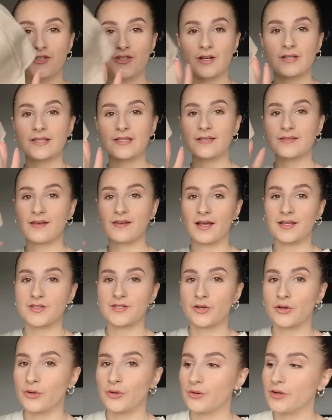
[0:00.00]
It just is nice
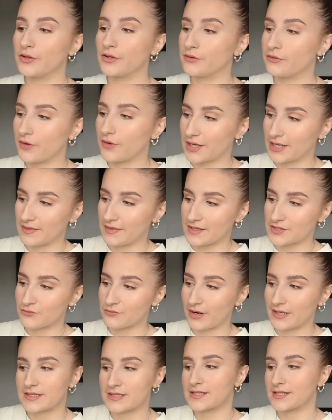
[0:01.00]
and cool on the front in this
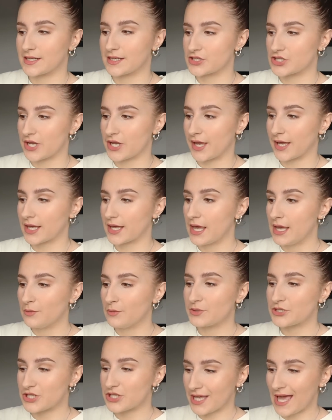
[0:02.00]
red stitching,
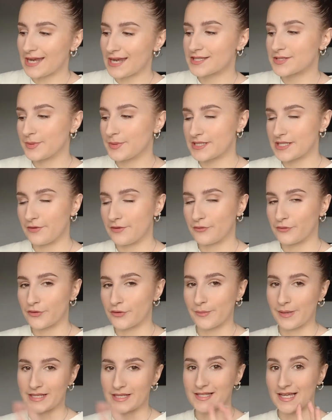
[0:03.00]
which again is a bit different
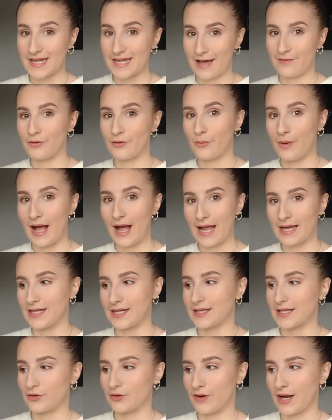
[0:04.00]
for me because I never wear
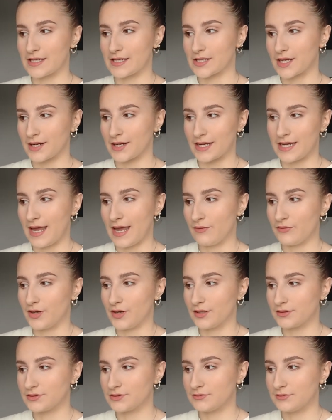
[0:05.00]
anything red and I
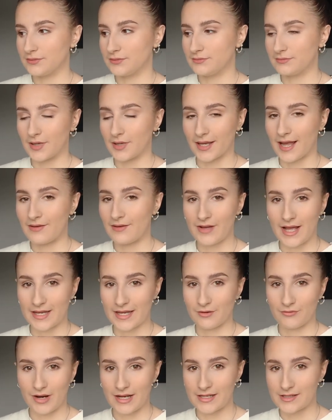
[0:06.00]
never like have
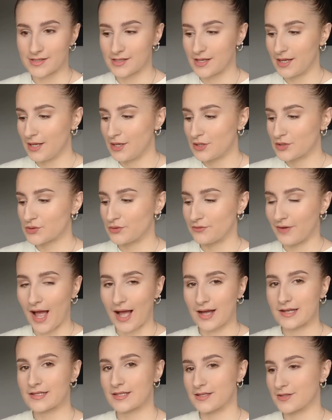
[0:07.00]
any red sort of
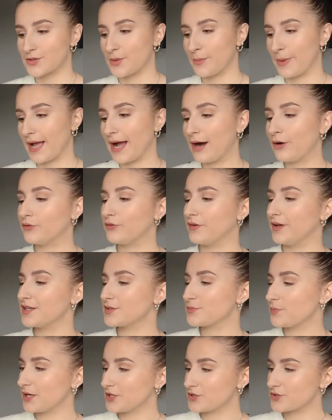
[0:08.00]
accents on my
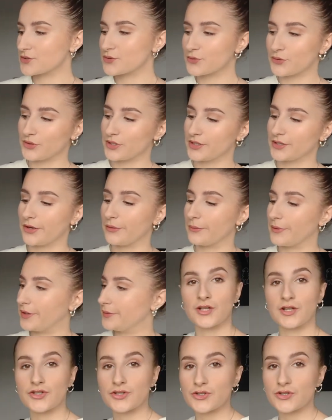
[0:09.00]
outfits. But I just thought, you know
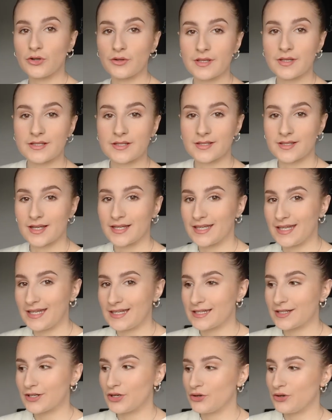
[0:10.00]
what, I just got this because I
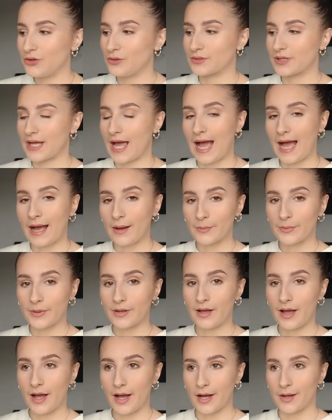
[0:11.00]
needed a nude cap,
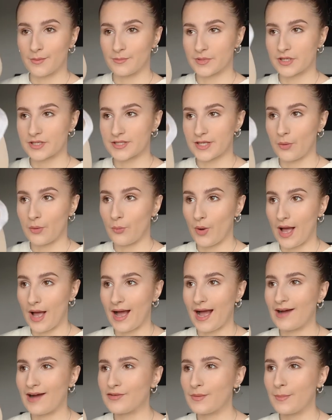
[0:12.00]
because I
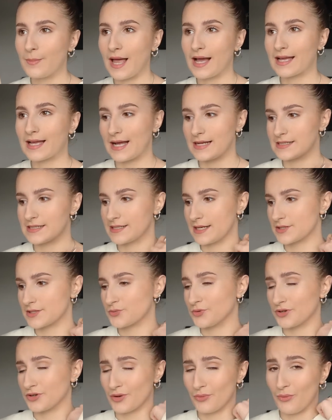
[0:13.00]
have a black Adidas
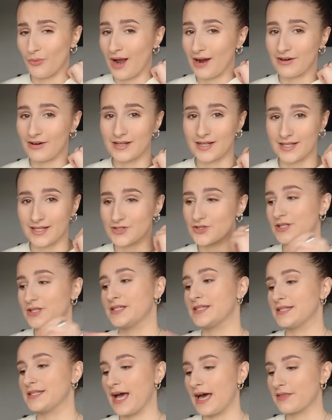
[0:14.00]
one and I wear it literally
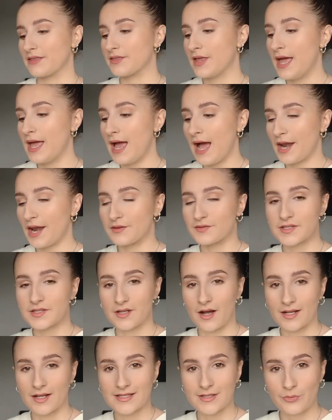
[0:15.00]
to death, and I've
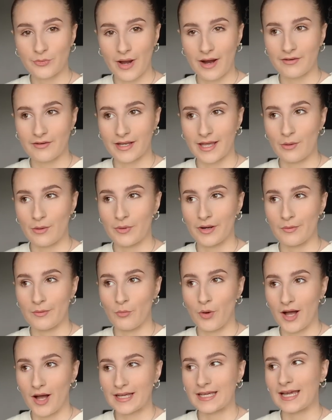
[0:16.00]
started wearing it when I'm
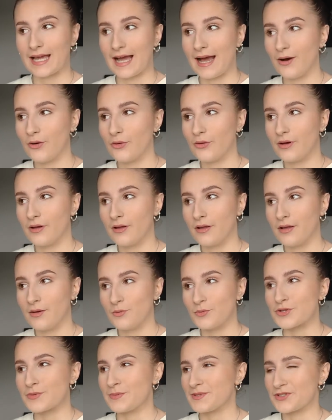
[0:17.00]
working out,
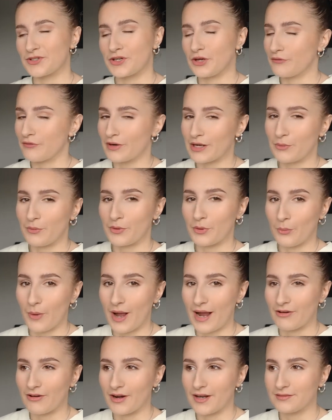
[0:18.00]
which means I don't really want to
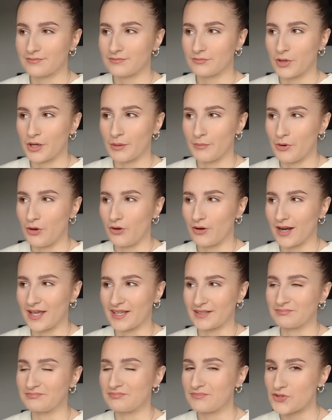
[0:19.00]
wear it when I'm not
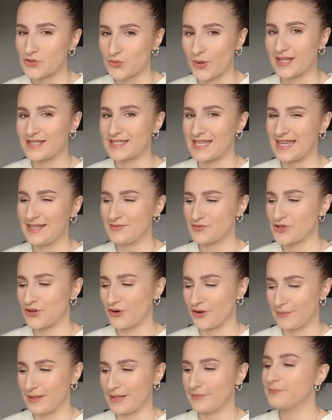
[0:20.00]
like sweaty, do you know
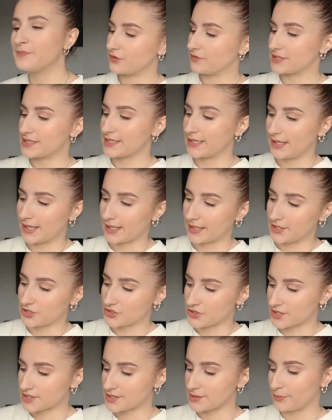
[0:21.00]
what I mean? Obviously like an
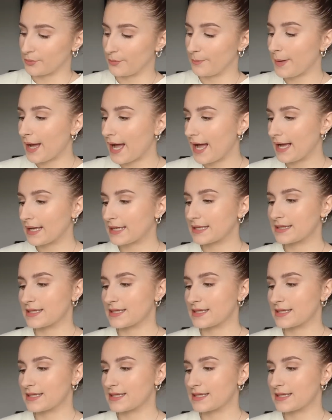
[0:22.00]
adjustable back.